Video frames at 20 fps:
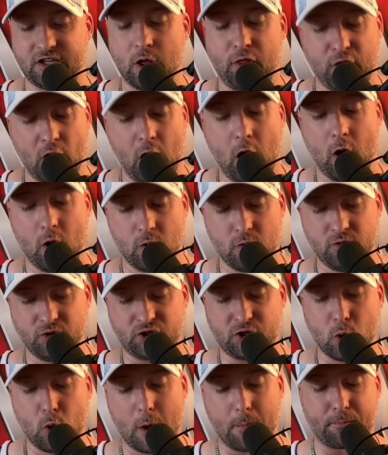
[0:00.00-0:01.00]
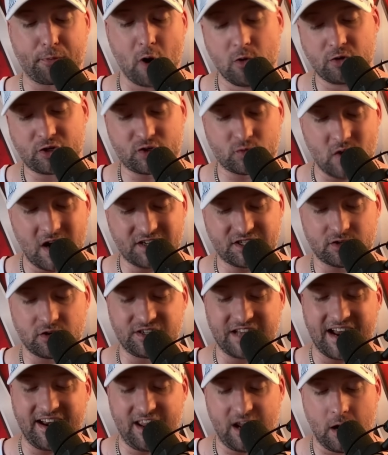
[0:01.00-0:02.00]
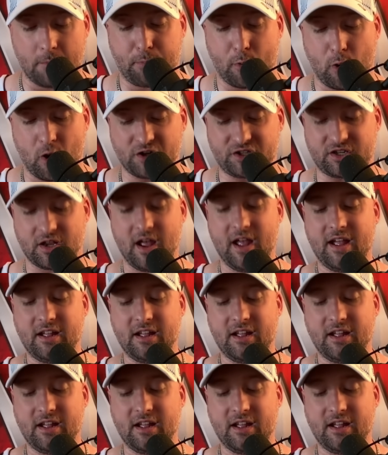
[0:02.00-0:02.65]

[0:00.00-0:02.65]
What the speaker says: those who approach wrestlers at airports